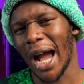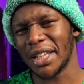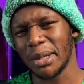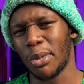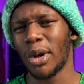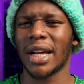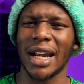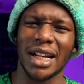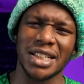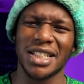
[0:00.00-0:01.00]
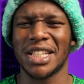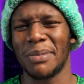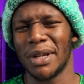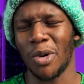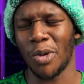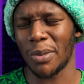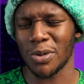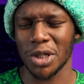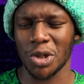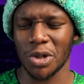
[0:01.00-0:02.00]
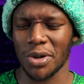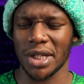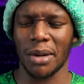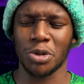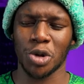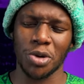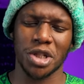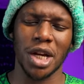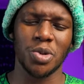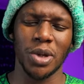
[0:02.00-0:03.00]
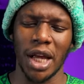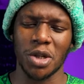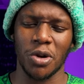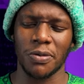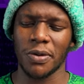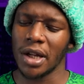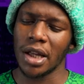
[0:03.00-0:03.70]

I think the ball kind of just came in a weird position because I'm sure he was trying to lay it off.